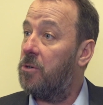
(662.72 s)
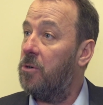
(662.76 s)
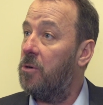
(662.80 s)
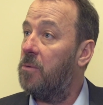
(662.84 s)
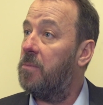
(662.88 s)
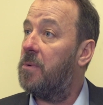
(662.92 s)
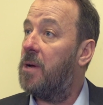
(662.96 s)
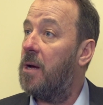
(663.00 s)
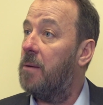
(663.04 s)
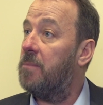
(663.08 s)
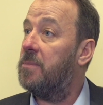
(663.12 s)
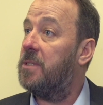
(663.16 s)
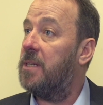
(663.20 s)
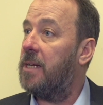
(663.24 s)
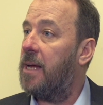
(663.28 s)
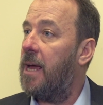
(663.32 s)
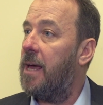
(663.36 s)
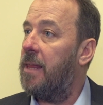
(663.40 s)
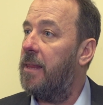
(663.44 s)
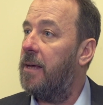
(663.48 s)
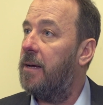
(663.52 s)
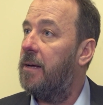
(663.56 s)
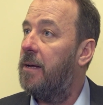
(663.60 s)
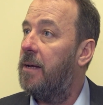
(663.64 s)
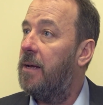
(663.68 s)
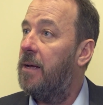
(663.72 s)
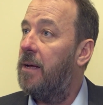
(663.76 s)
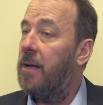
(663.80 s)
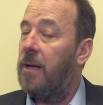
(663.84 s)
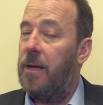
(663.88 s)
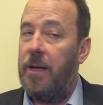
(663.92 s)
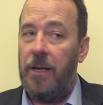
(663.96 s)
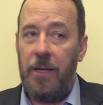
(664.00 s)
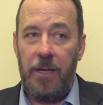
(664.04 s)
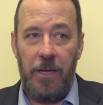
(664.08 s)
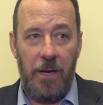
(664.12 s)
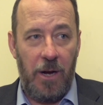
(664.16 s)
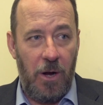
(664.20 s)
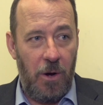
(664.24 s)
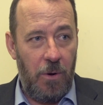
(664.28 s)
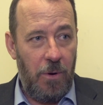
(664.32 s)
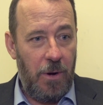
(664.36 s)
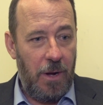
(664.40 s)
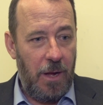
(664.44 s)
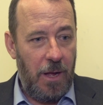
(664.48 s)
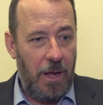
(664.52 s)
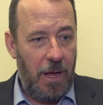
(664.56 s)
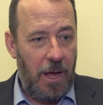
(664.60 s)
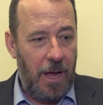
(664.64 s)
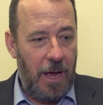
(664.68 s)
group come together,
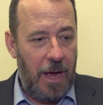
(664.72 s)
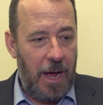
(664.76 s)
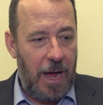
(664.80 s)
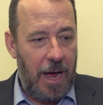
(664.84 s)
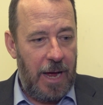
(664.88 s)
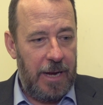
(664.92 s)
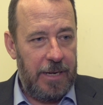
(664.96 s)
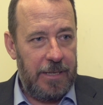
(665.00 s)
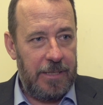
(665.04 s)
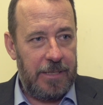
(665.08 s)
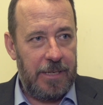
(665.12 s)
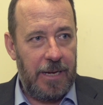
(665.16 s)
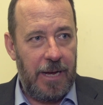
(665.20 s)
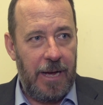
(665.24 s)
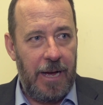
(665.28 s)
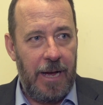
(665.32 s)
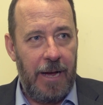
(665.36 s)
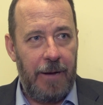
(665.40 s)
And